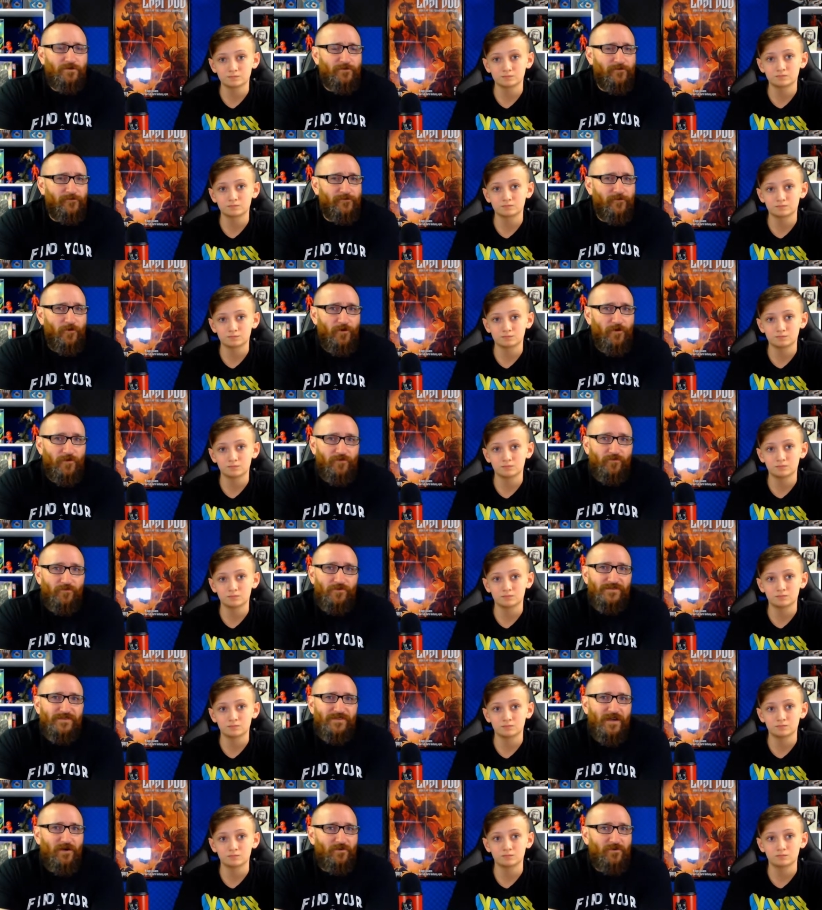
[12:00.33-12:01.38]
Speaker 1: 4th, we saw
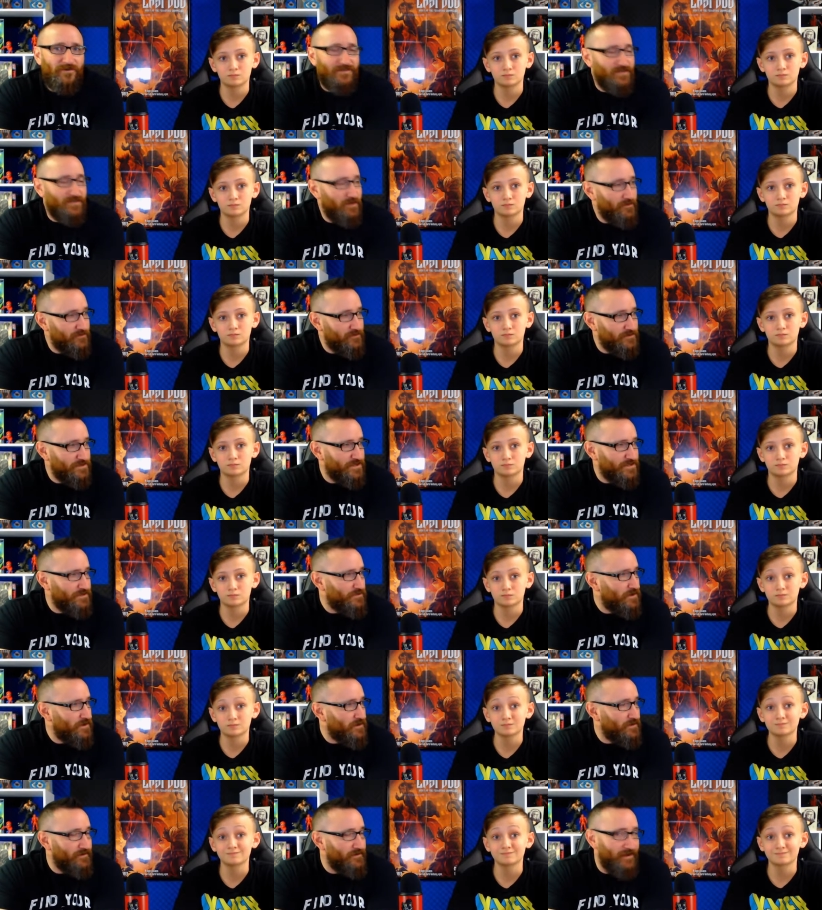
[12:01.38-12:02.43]
one sell for
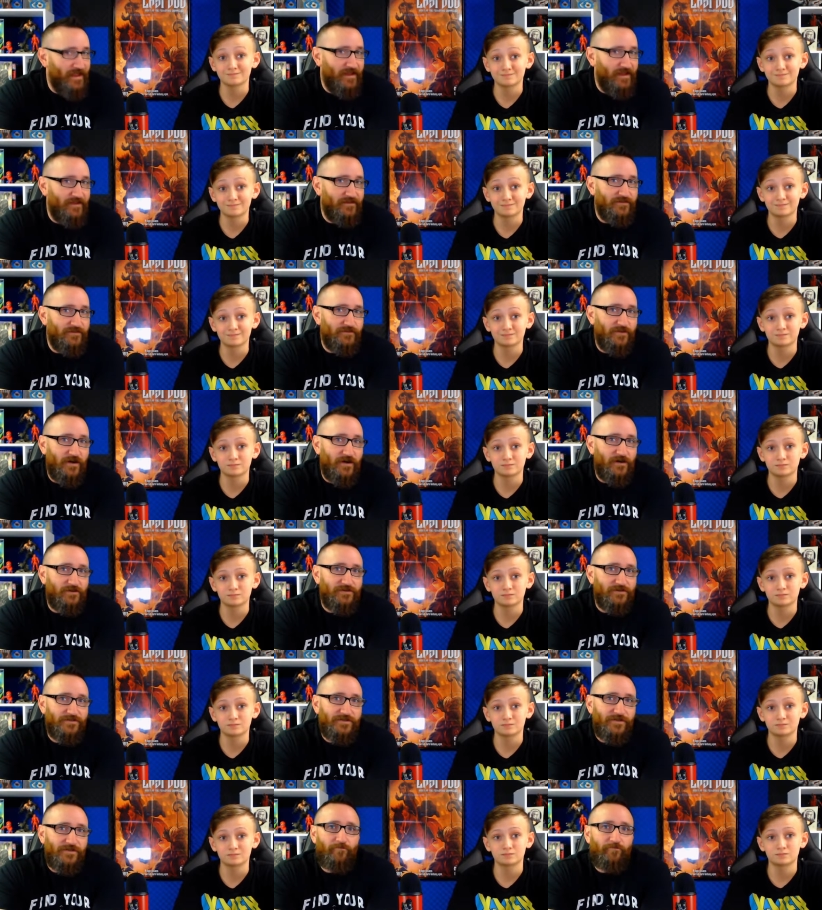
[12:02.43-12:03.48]
$282.
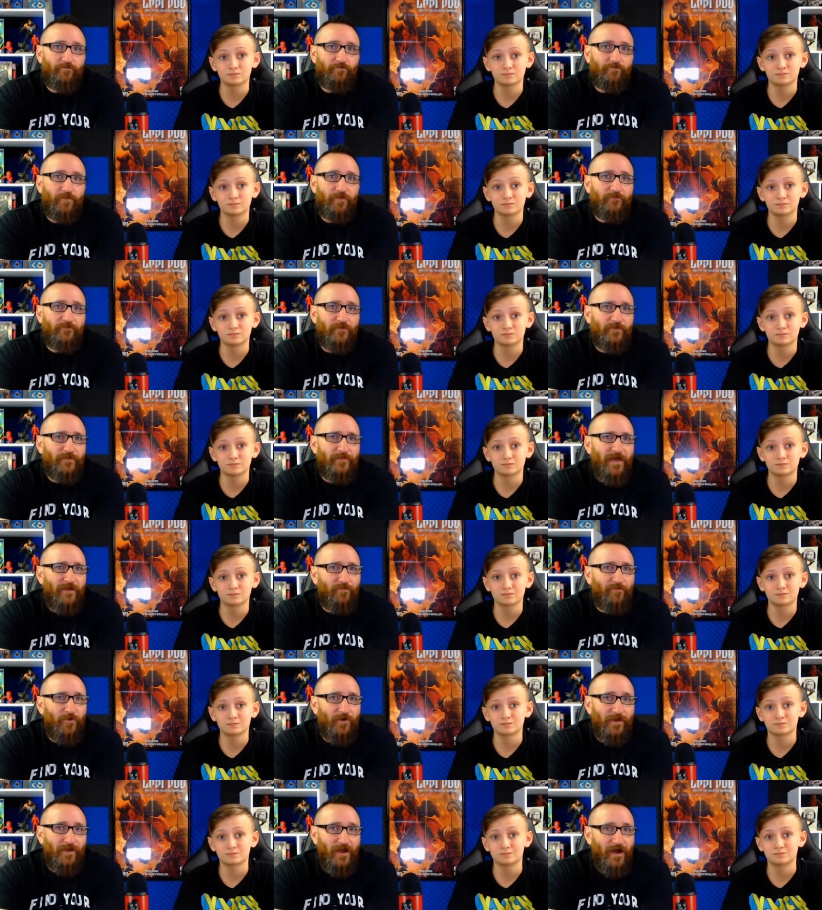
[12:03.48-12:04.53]
But from that point
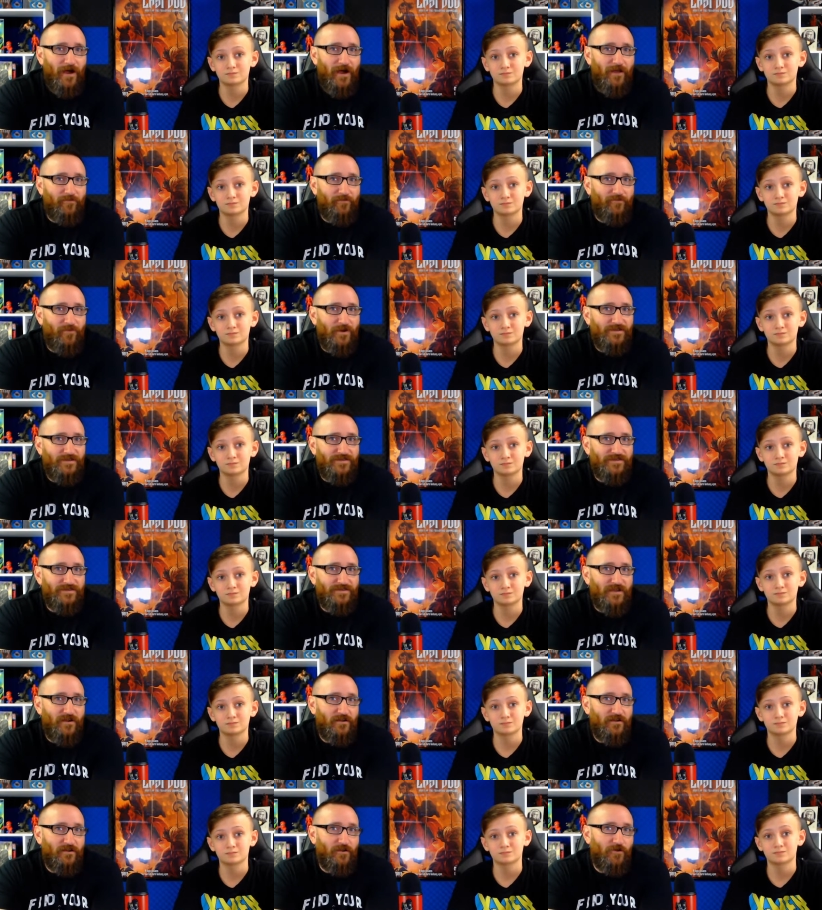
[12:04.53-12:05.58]
on, prices started
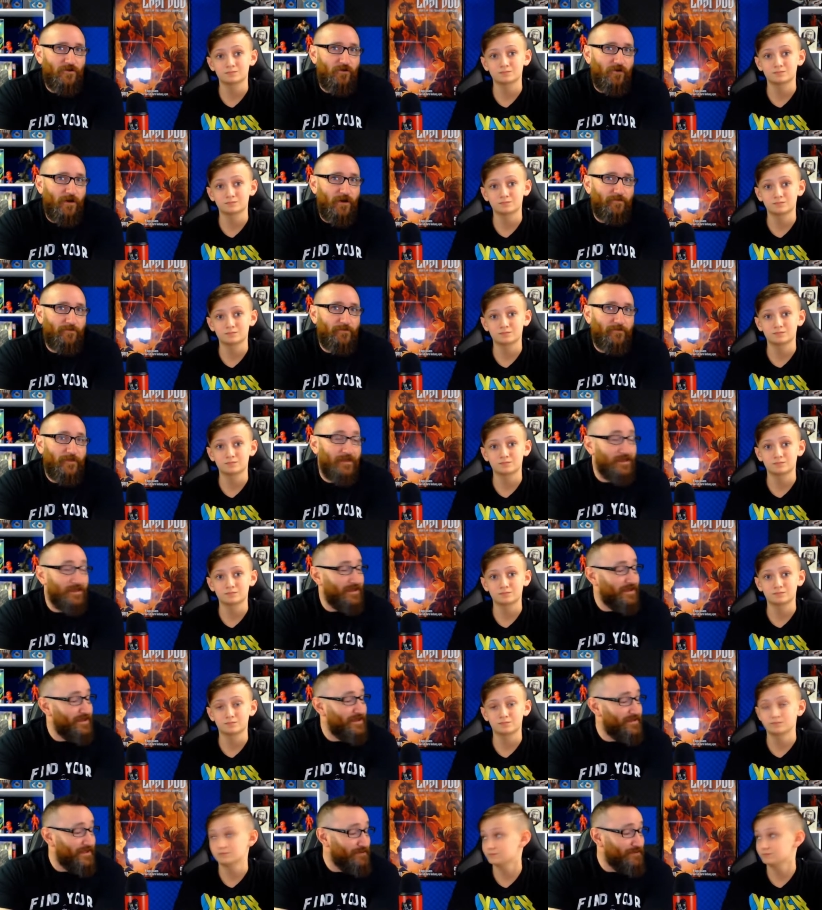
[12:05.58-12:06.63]
to go up and
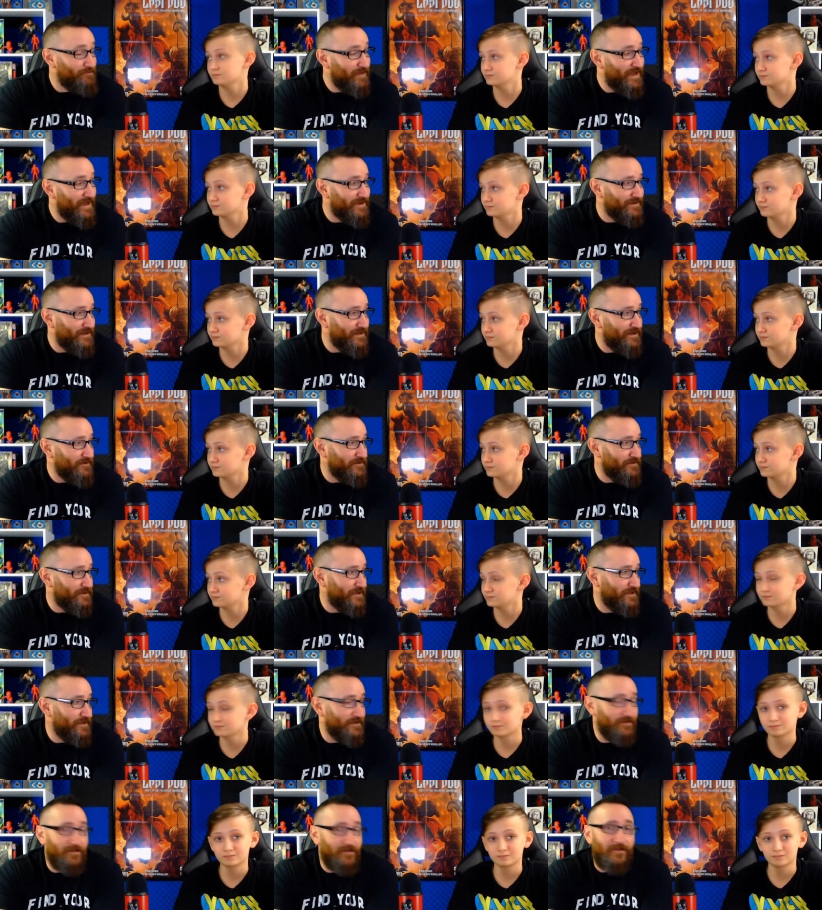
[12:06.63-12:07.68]
then back down again.
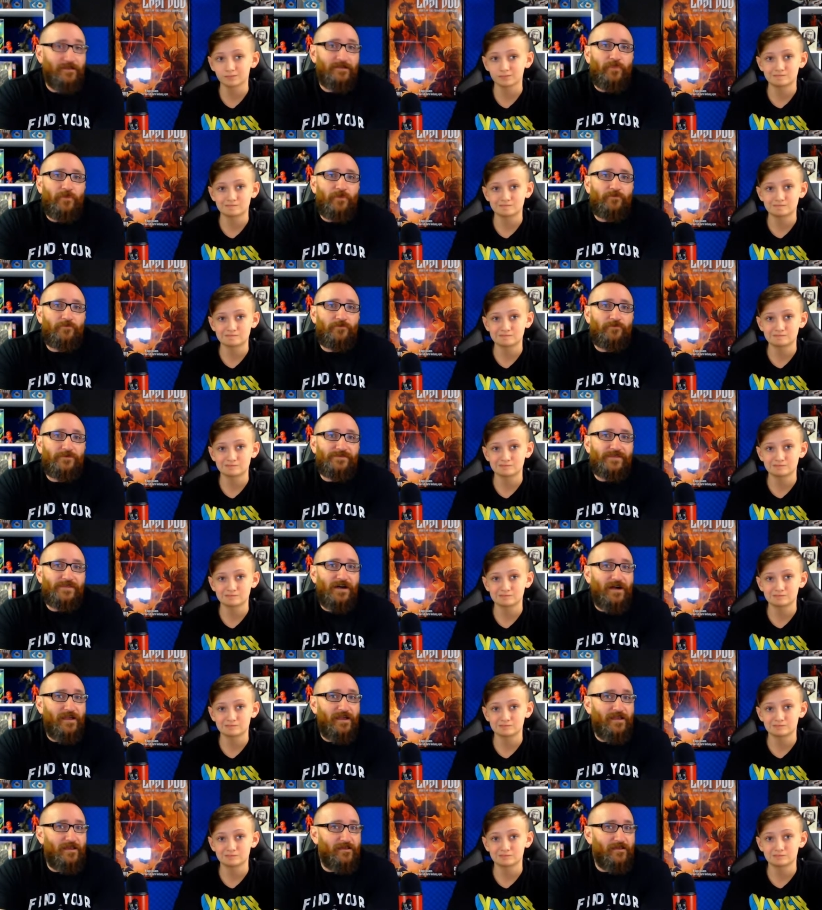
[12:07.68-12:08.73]
We saw it
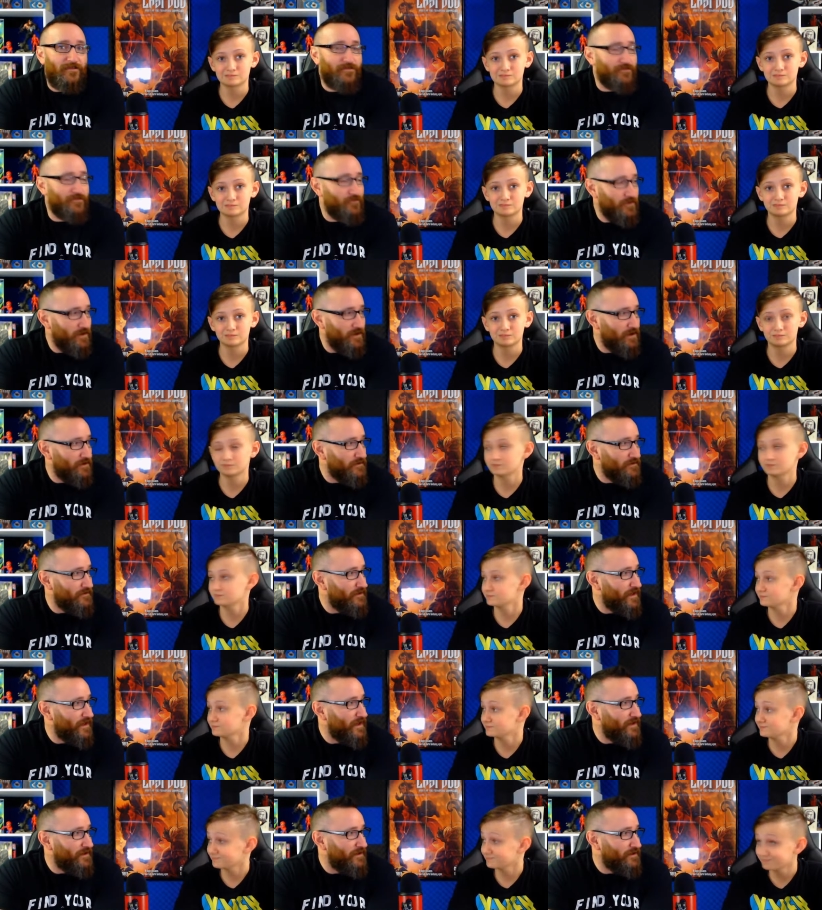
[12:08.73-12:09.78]
hit
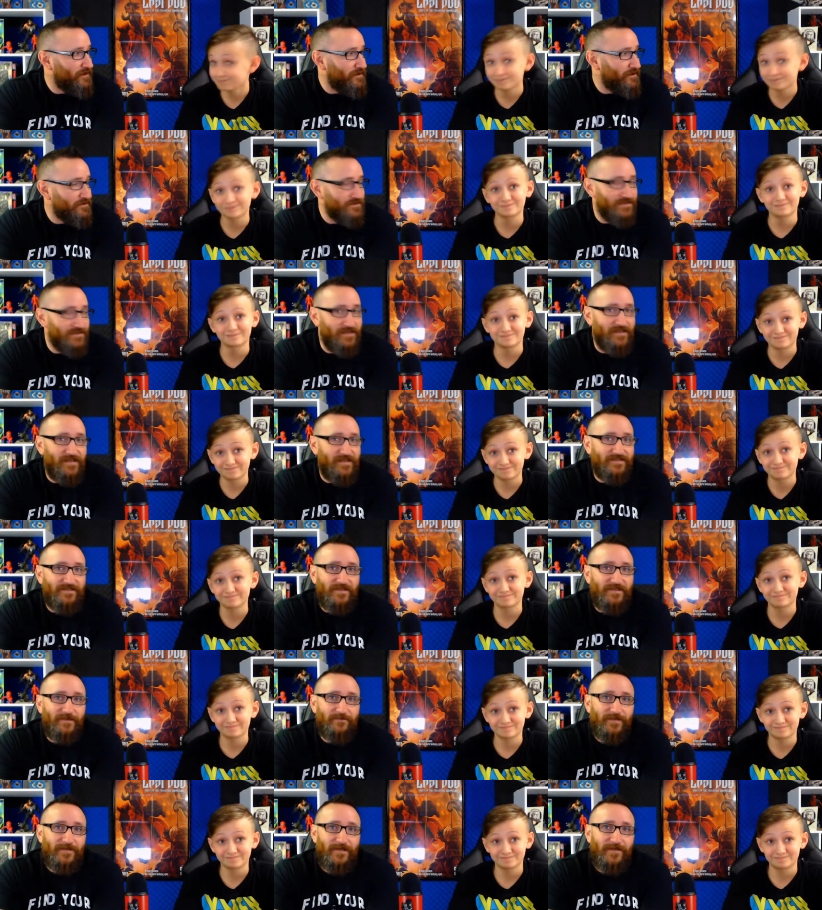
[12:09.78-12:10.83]
$380 on that same
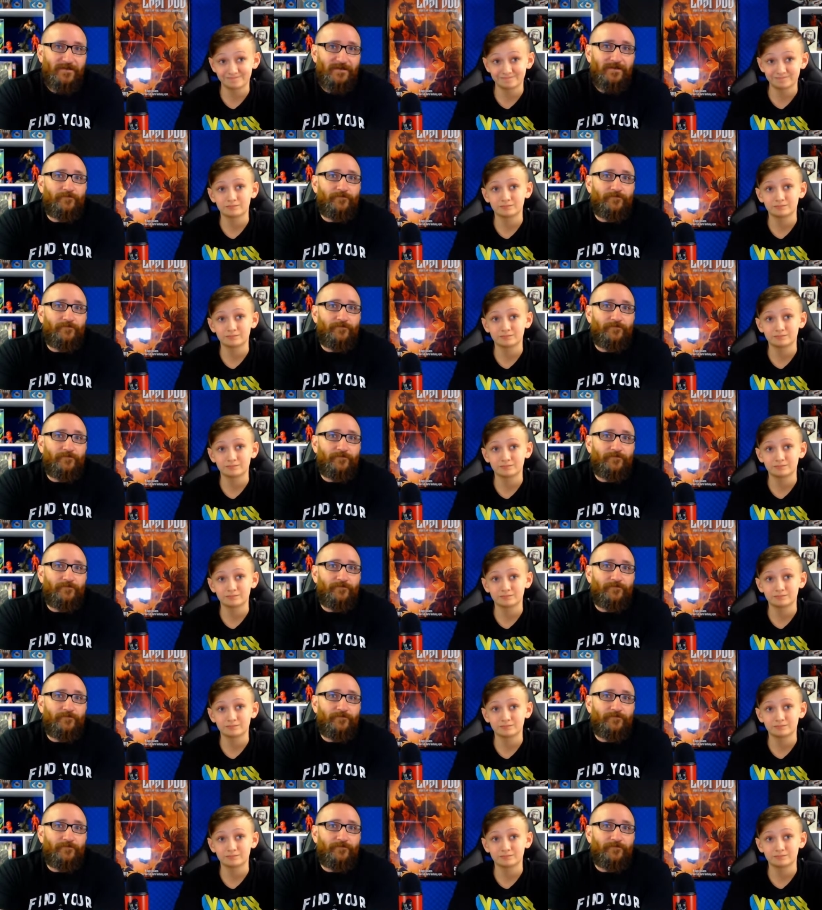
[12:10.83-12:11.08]
day,